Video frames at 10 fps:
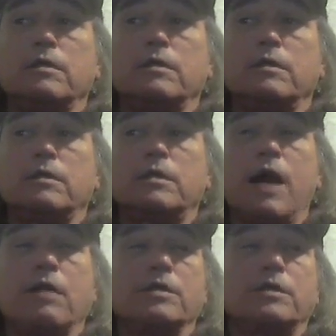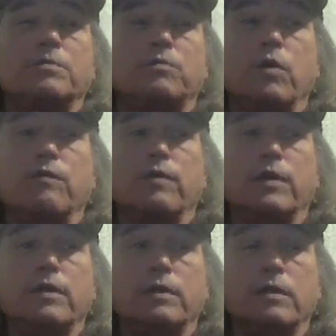Sally's
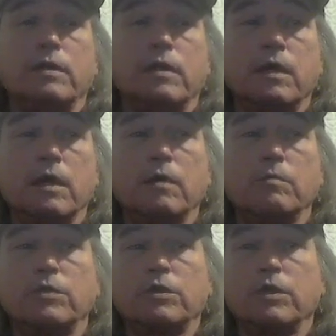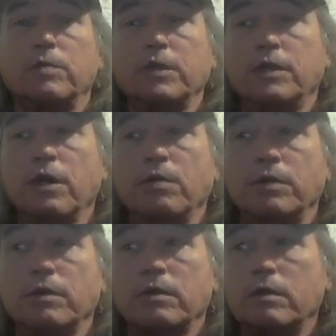boyfriend was going to be a dope
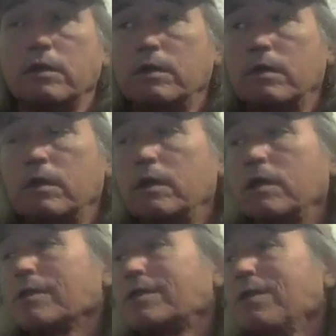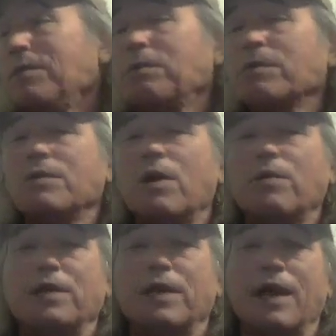dealer. Now, some people
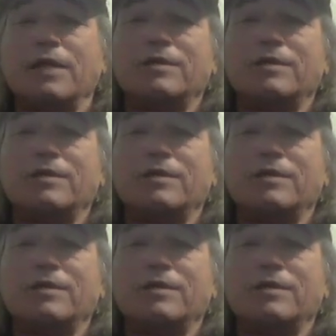know that I